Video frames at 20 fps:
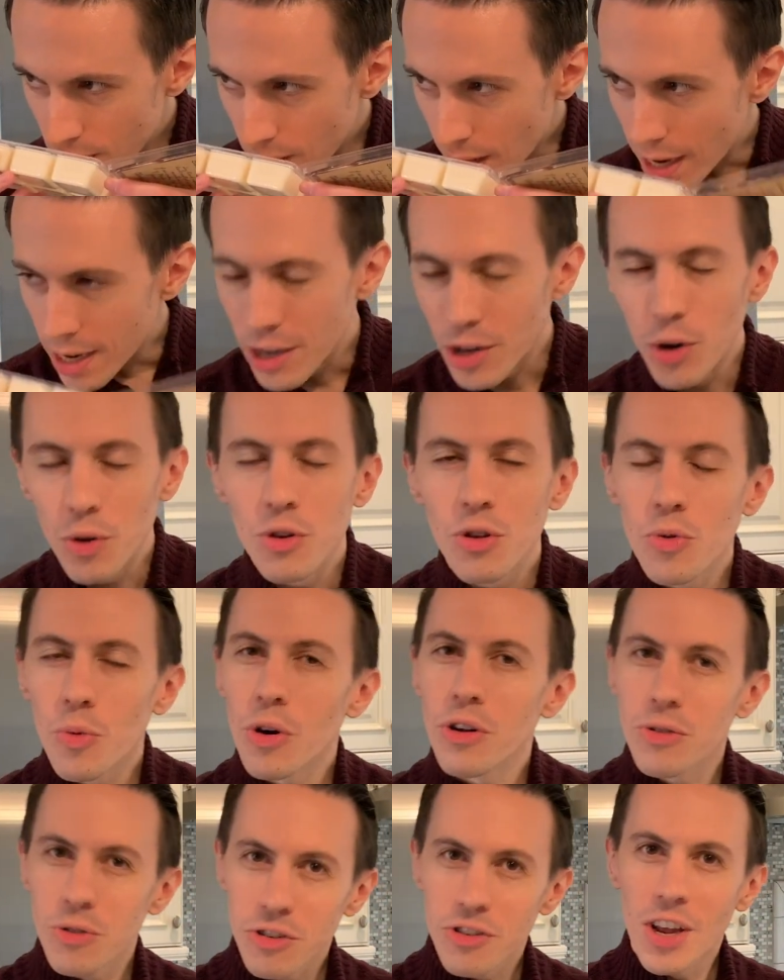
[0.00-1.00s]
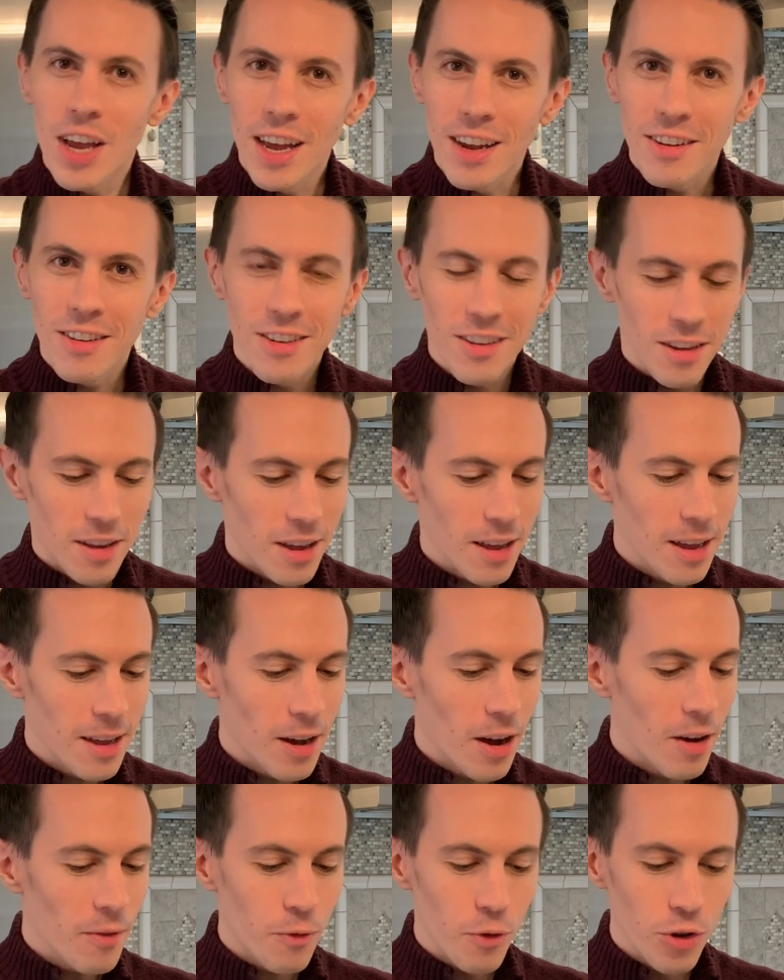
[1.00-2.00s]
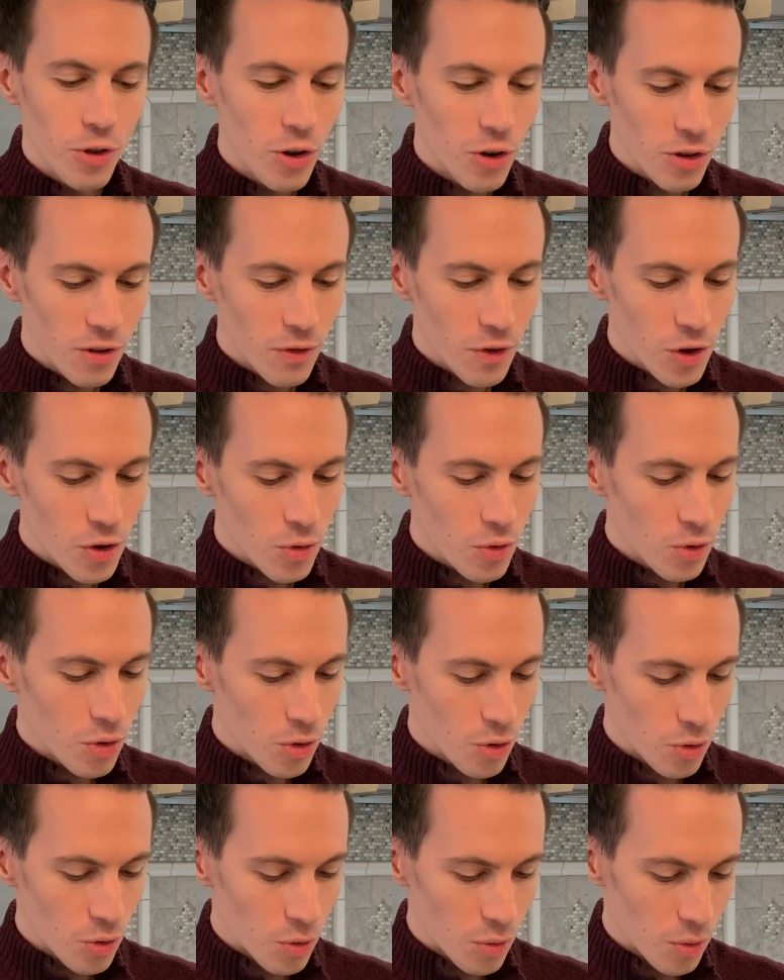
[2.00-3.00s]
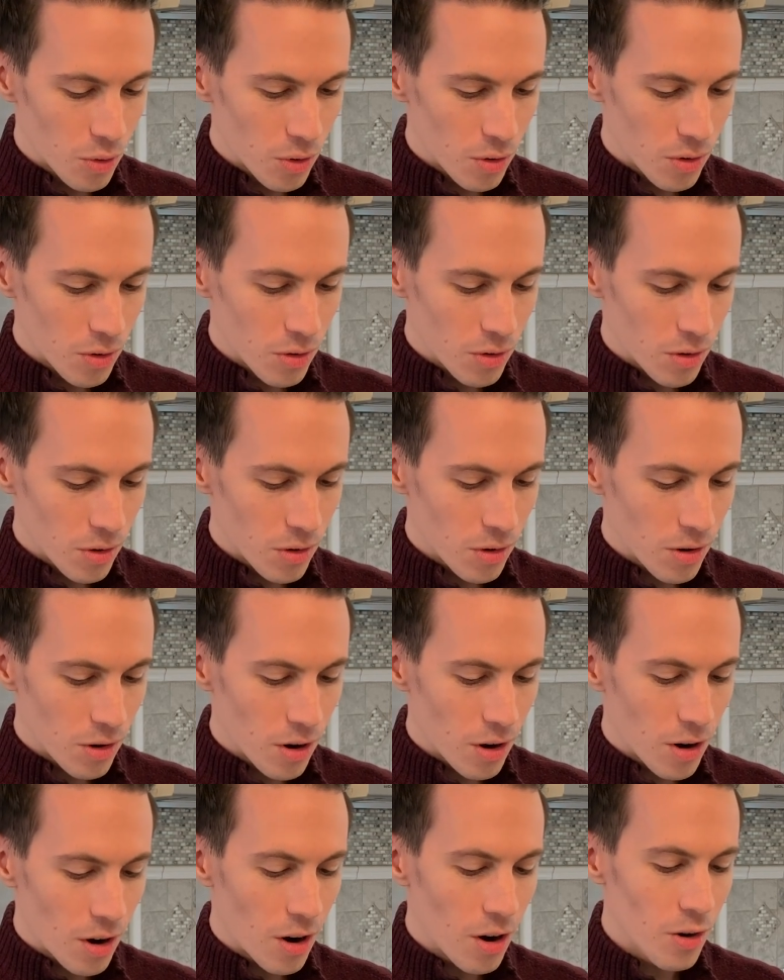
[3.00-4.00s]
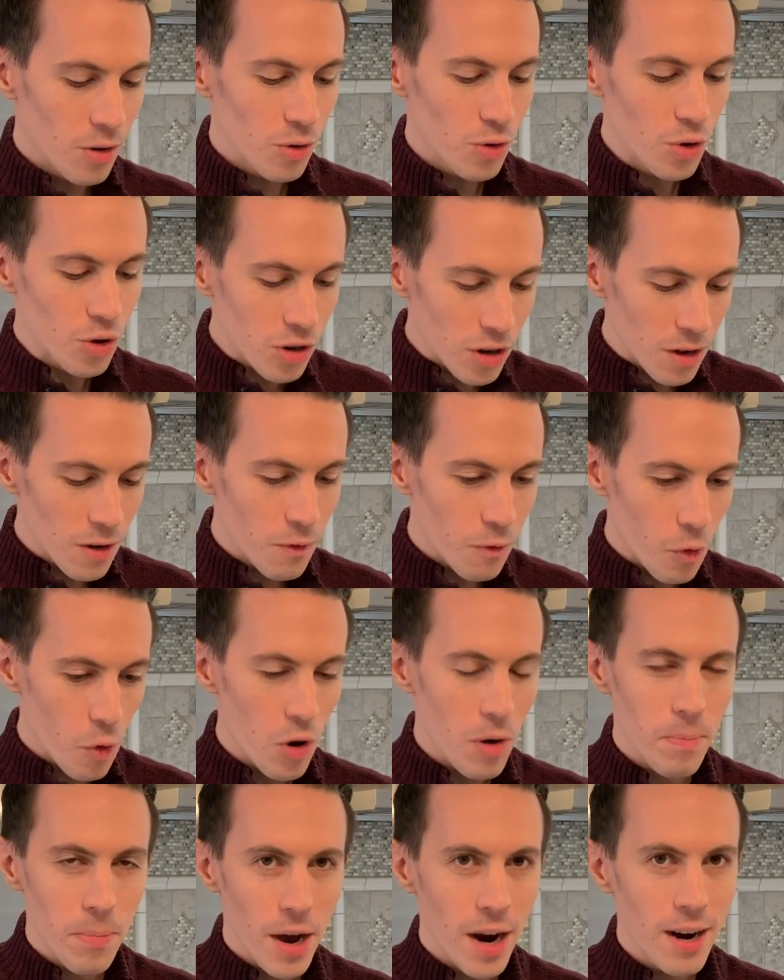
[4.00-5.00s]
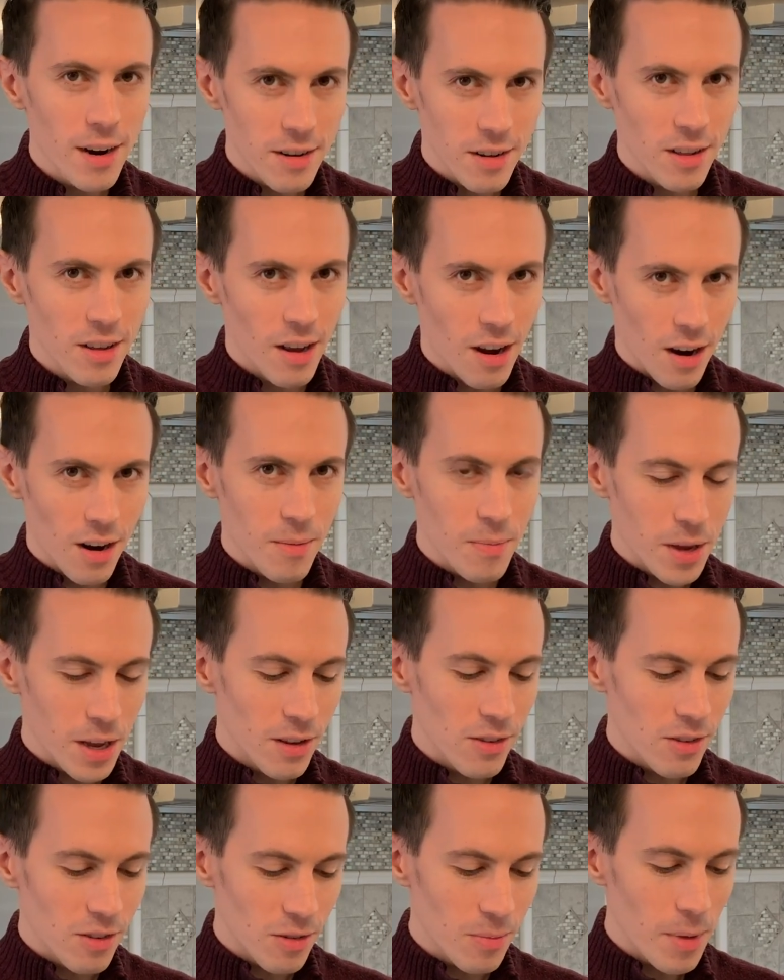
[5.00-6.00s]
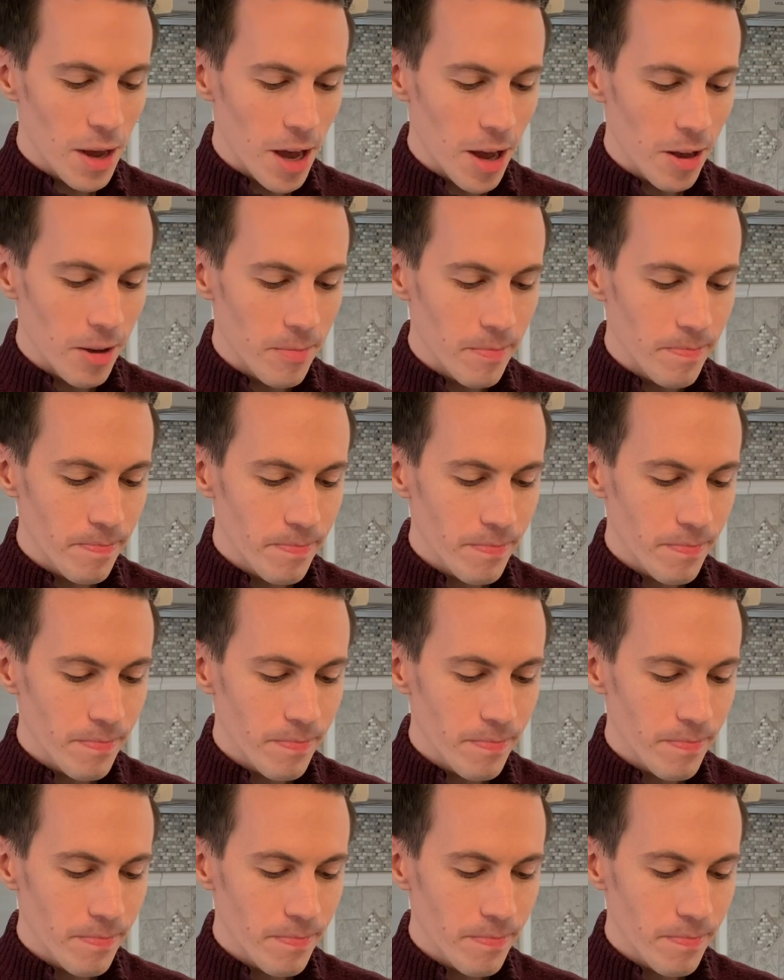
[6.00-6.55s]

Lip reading: I know you understand. For those of you who are looking for a Pirates of the Caribbean smell,